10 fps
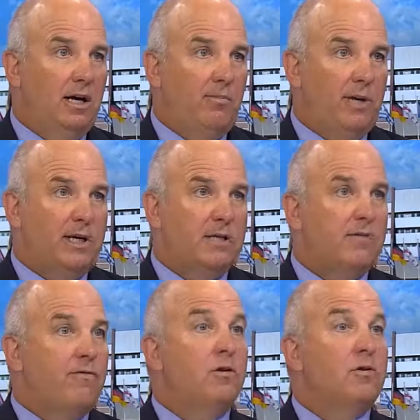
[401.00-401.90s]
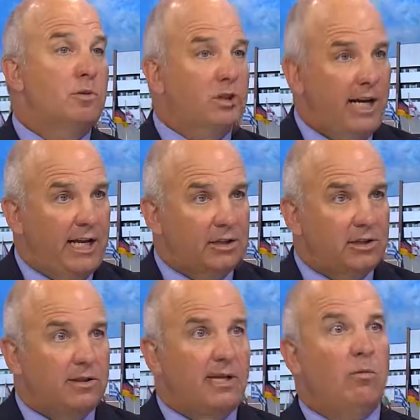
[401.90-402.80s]
because the flows will change.
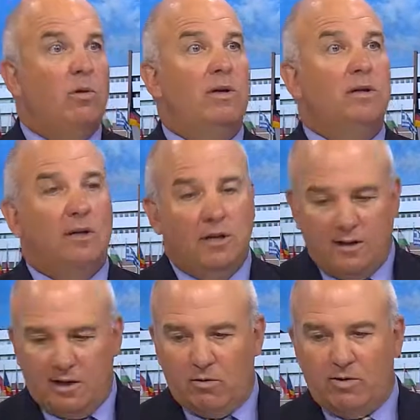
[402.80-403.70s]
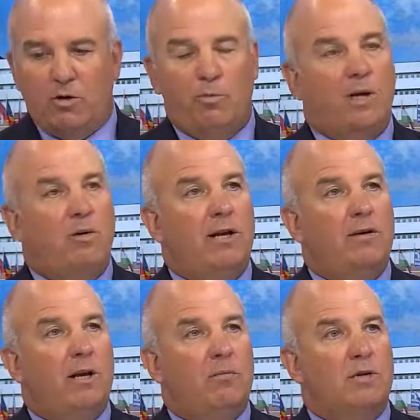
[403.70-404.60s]
There will be greater
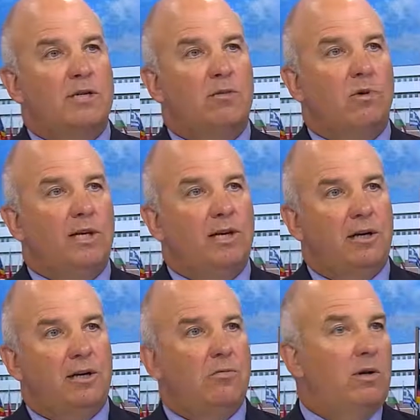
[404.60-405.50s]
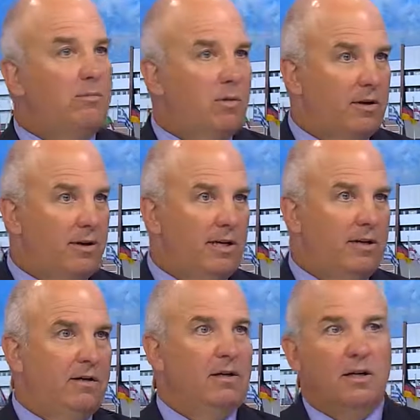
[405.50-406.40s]
numbers in one year, in one part of the
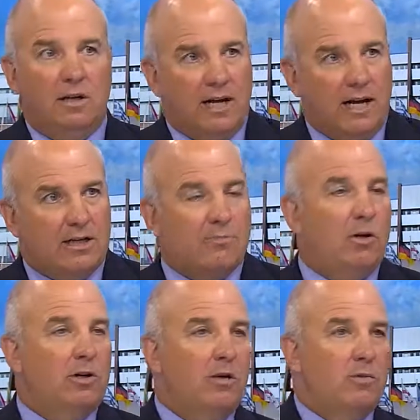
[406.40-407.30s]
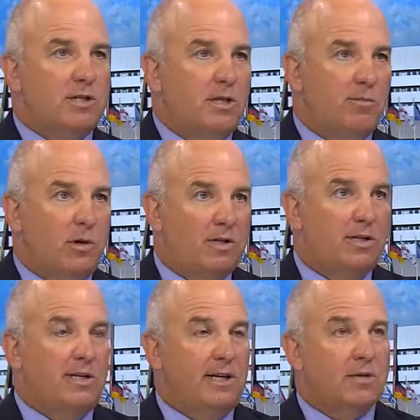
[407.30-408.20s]
year, and smaller numbers in other parts of
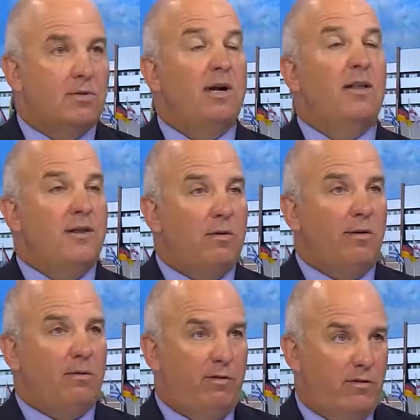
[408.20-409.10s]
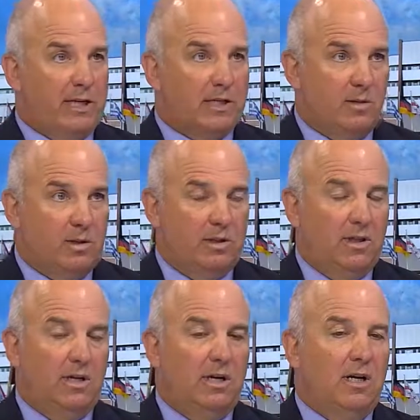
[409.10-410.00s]
the year. So I think we have to be flexible.
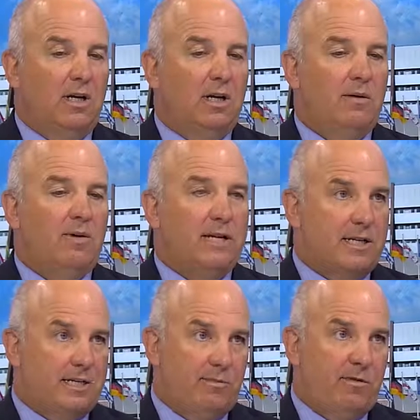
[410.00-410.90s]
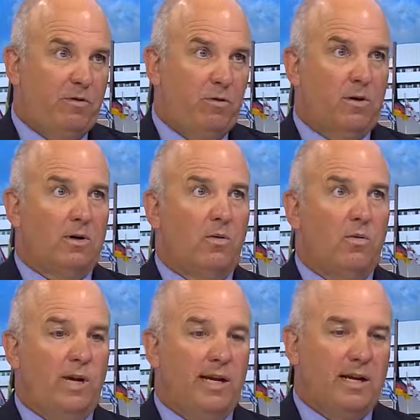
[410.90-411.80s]
But as I said before,
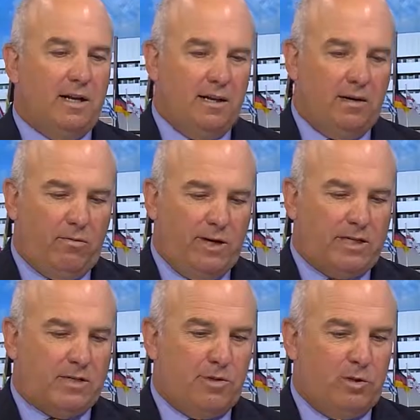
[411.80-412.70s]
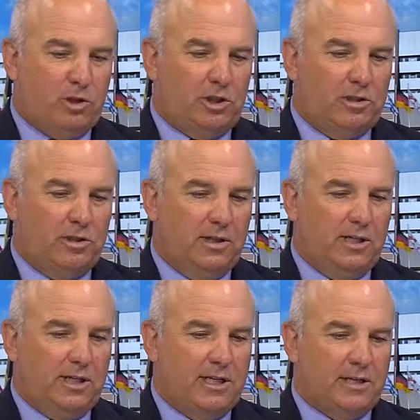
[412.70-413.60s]
redistribution
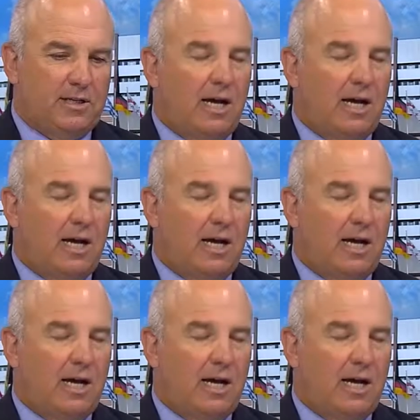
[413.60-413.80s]
is